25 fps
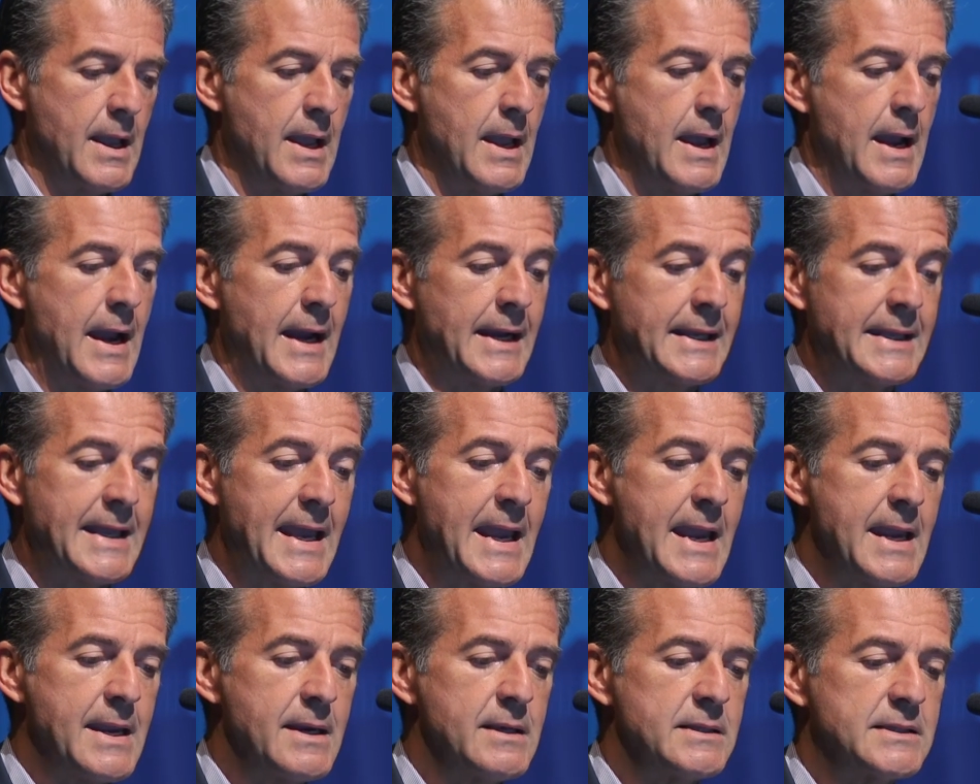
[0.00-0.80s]

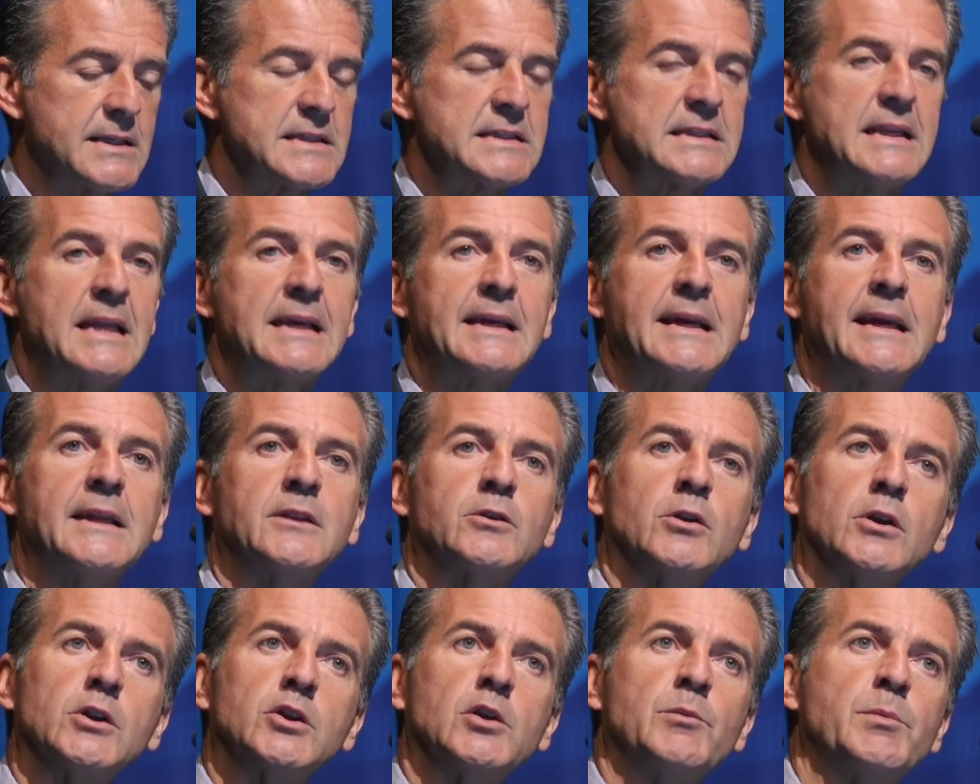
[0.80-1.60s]
Again, just like I
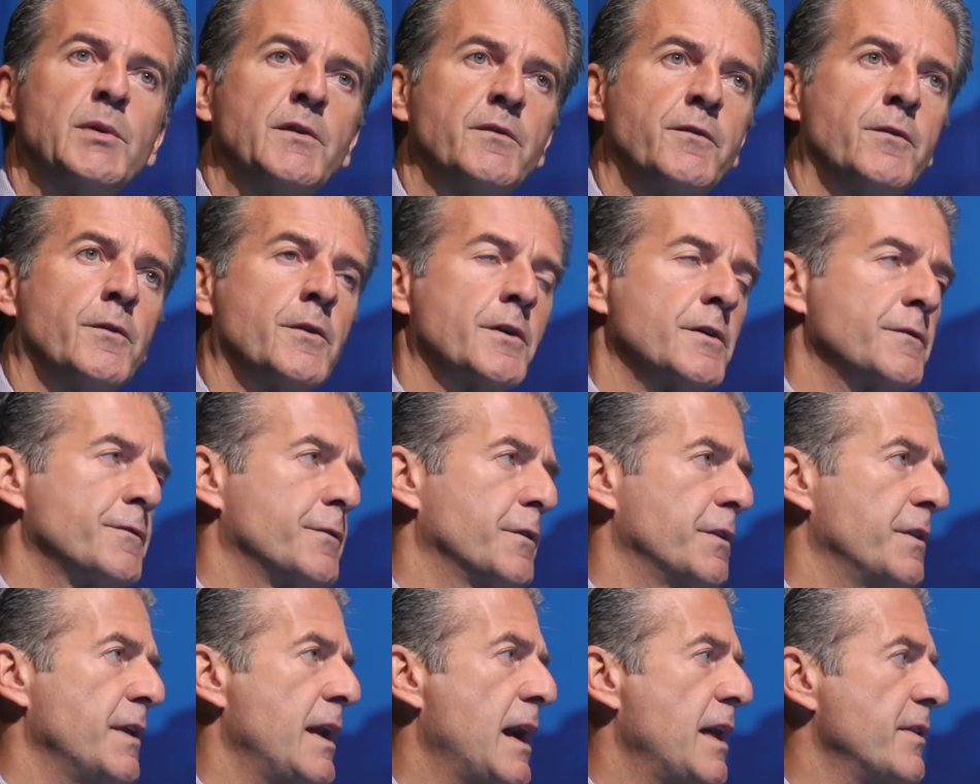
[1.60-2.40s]
told you before
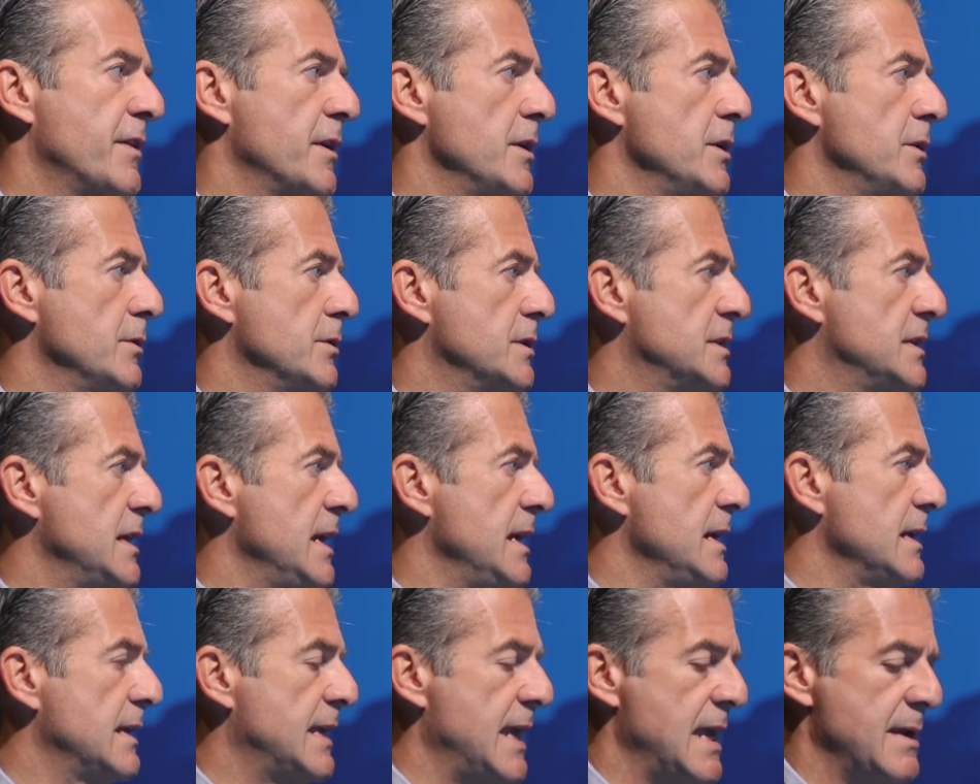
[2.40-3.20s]
for the other new
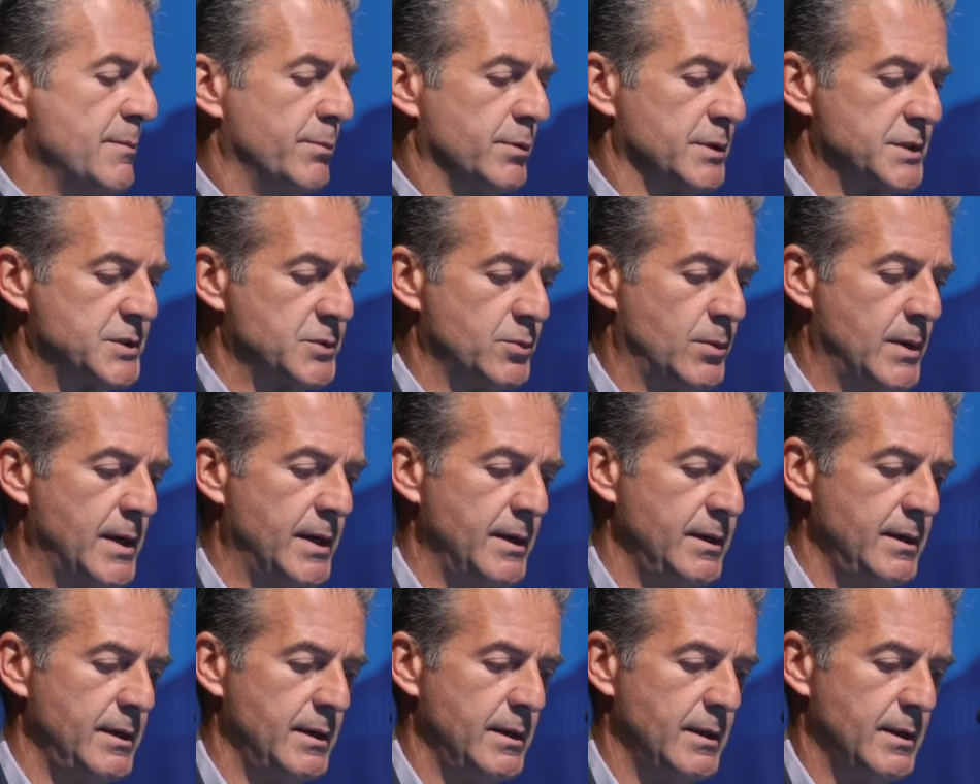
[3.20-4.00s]
gene,
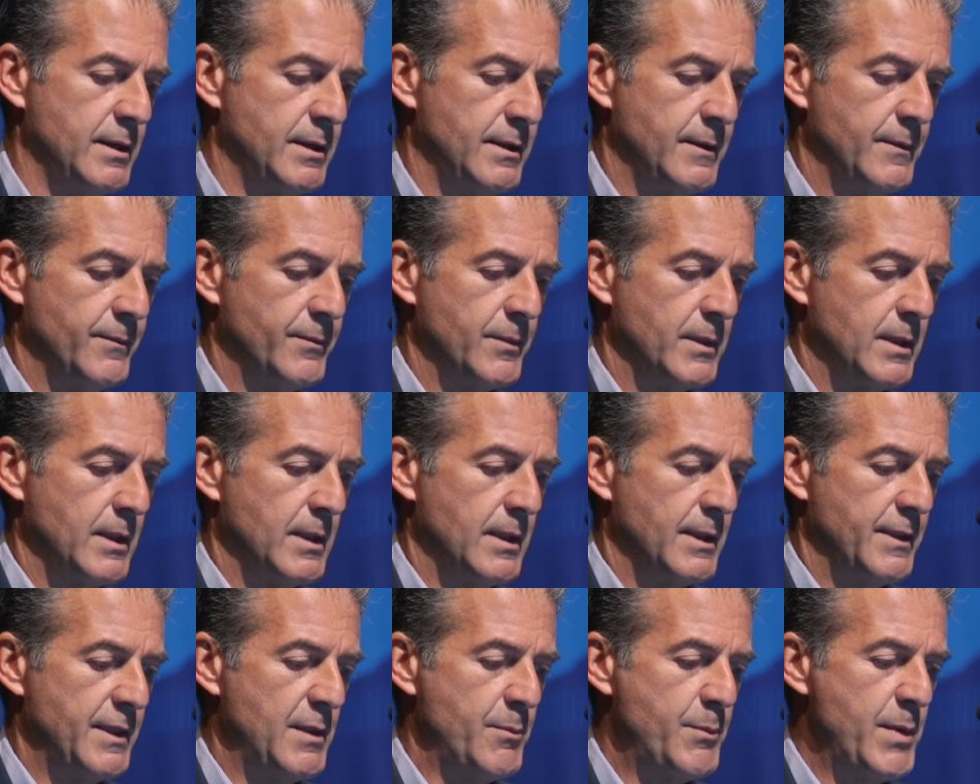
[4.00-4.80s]
KBLS1,
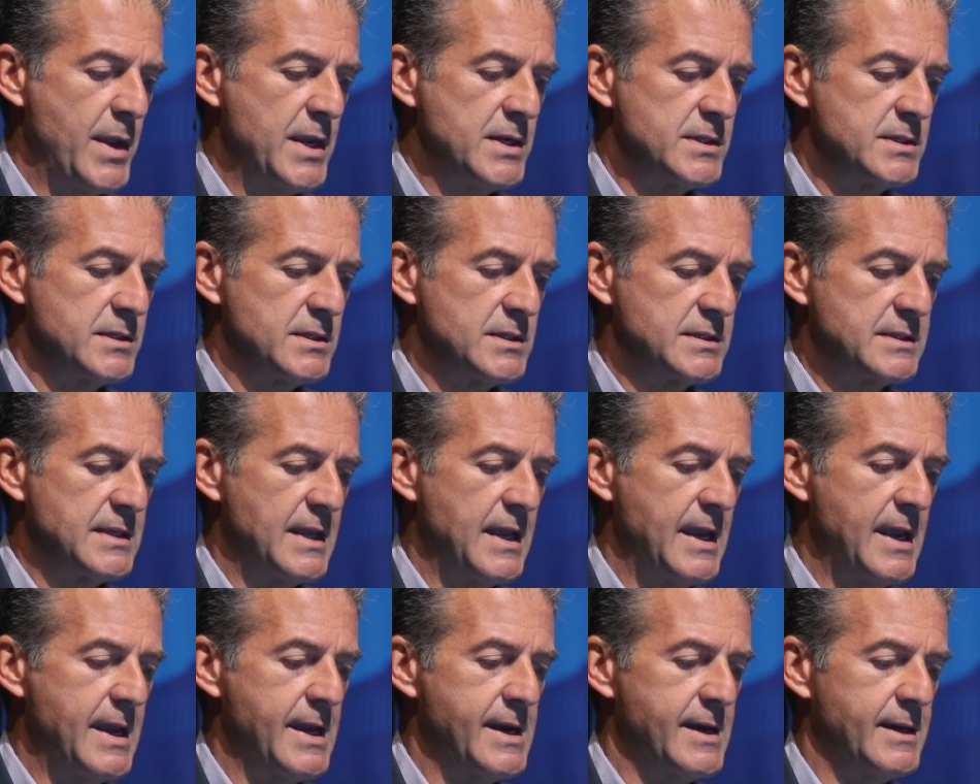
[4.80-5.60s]
the patients that
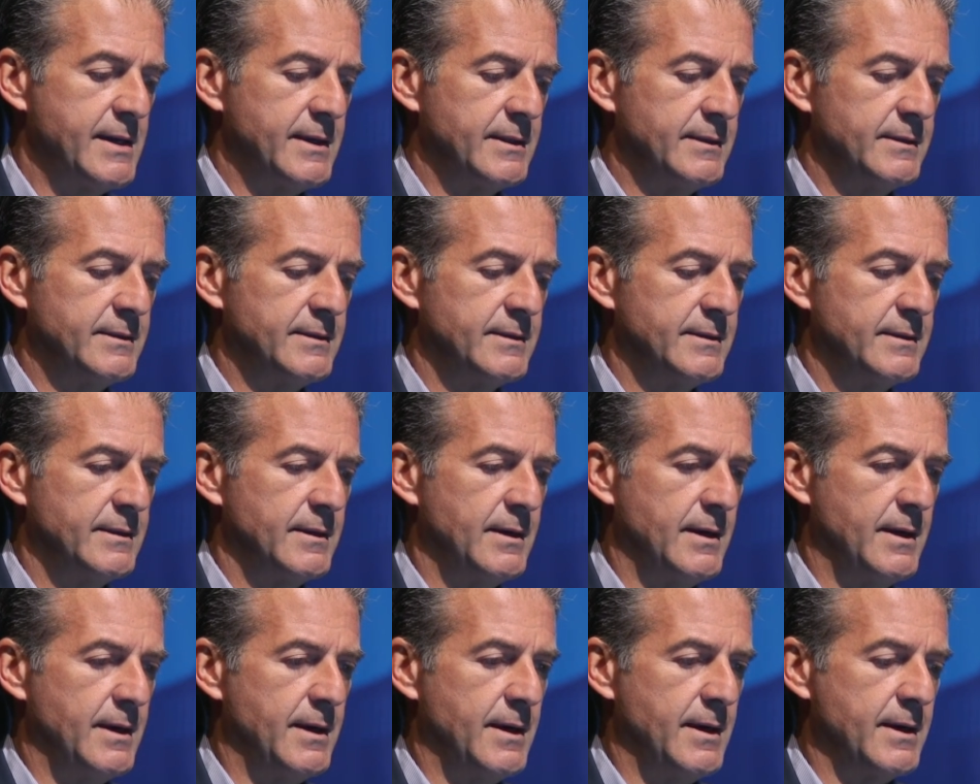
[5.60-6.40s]
had
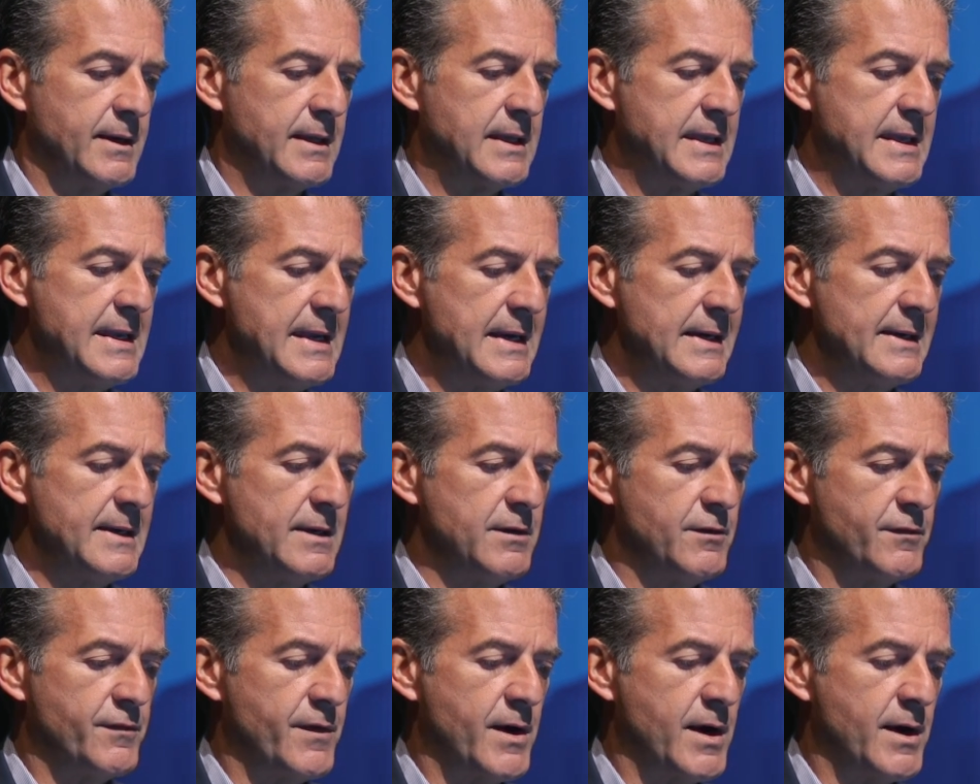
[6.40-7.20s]

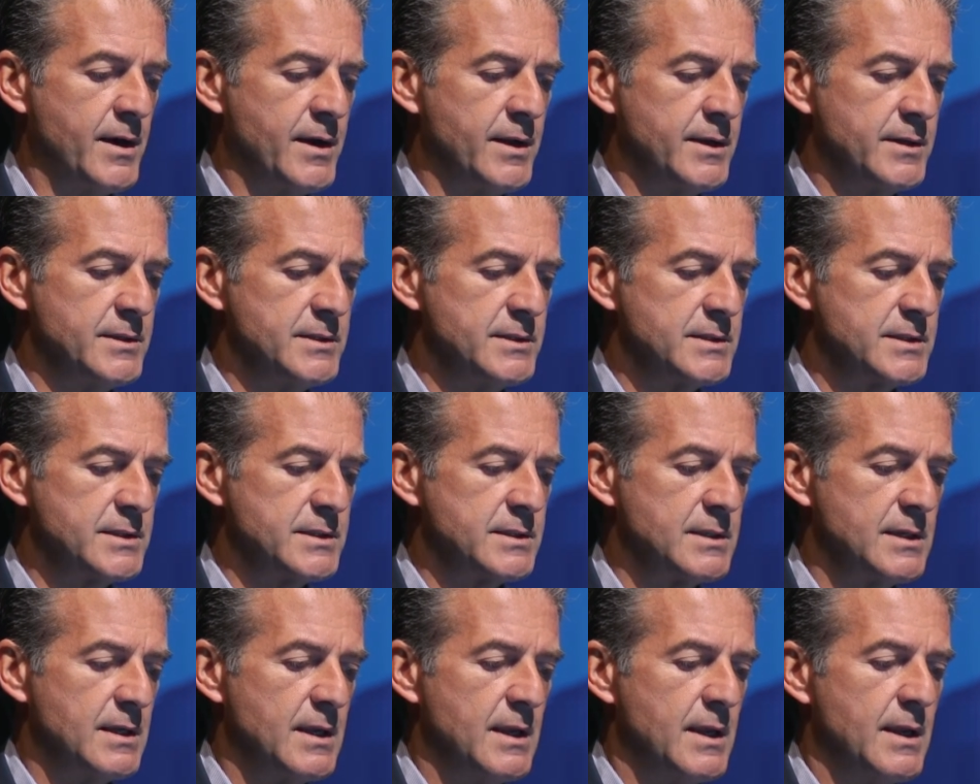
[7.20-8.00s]
KLLN
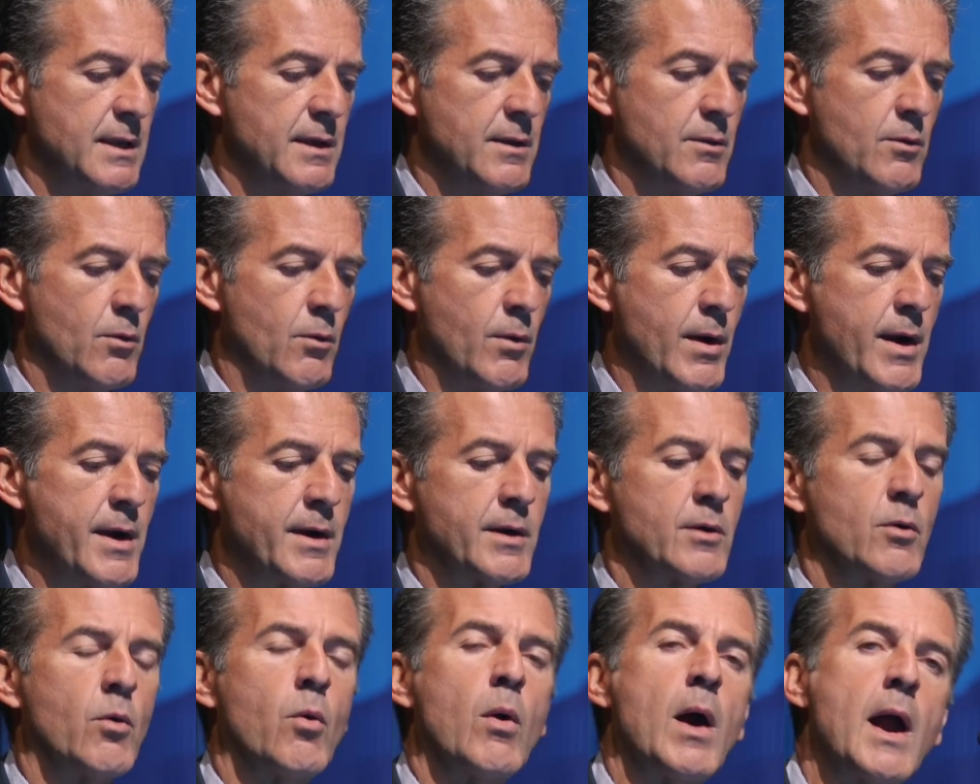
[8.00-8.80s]
variants
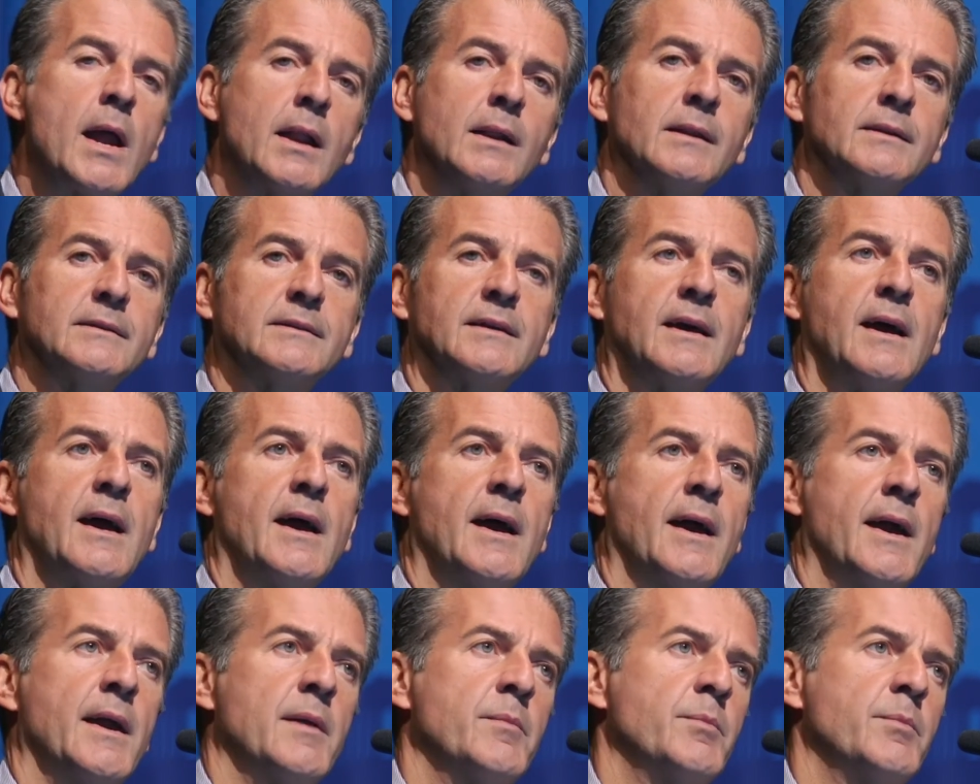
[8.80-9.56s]
were wild type